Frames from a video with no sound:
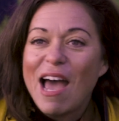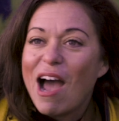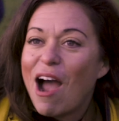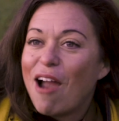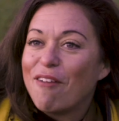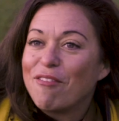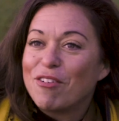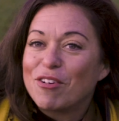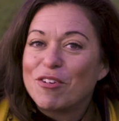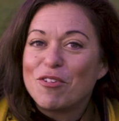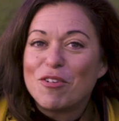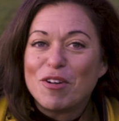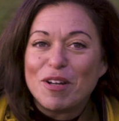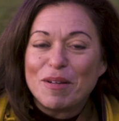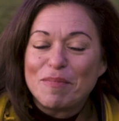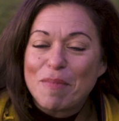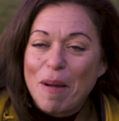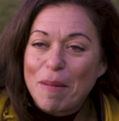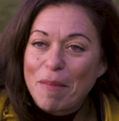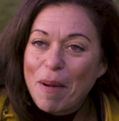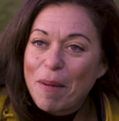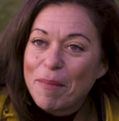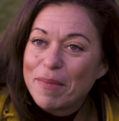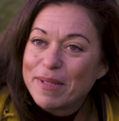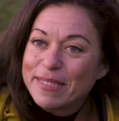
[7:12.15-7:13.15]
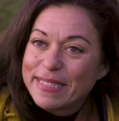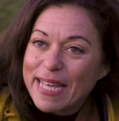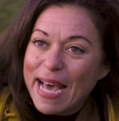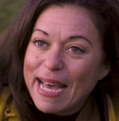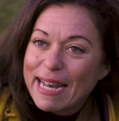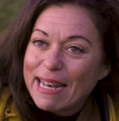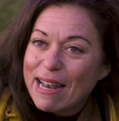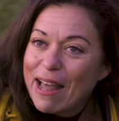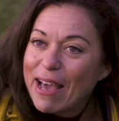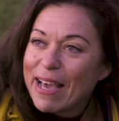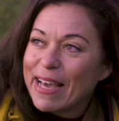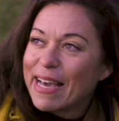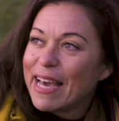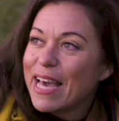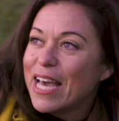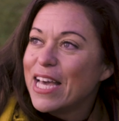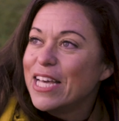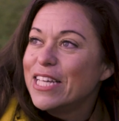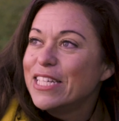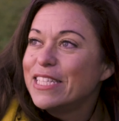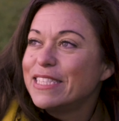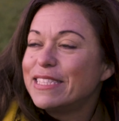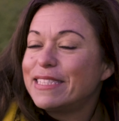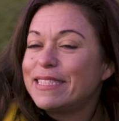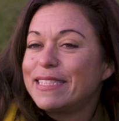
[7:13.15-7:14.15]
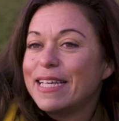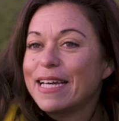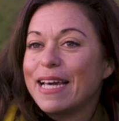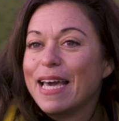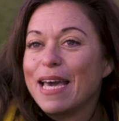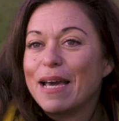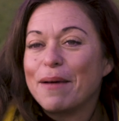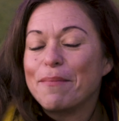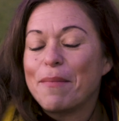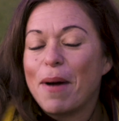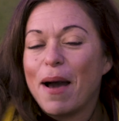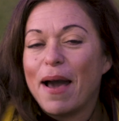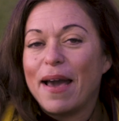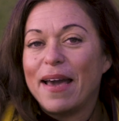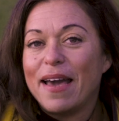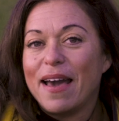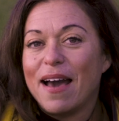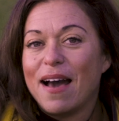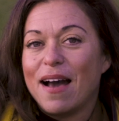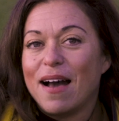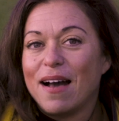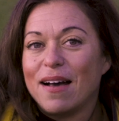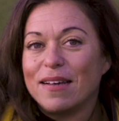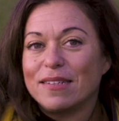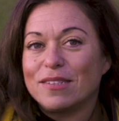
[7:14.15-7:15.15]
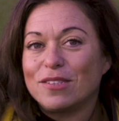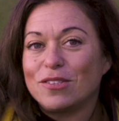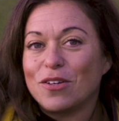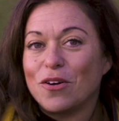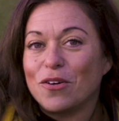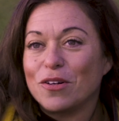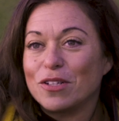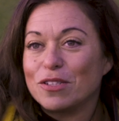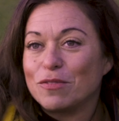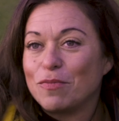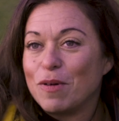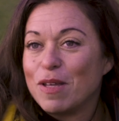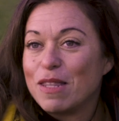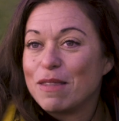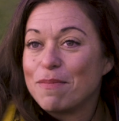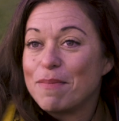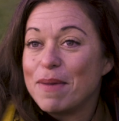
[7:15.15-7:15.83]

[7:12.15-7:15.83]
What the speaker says: I recorded my mum and dad singing my songs with